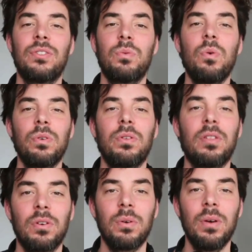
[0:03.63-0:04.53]
to walk you
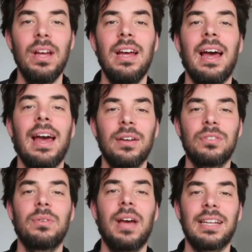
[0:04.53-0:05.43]
through how
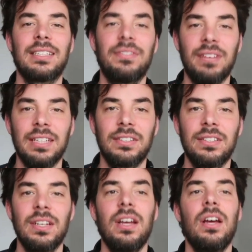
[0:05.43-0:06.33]
to activate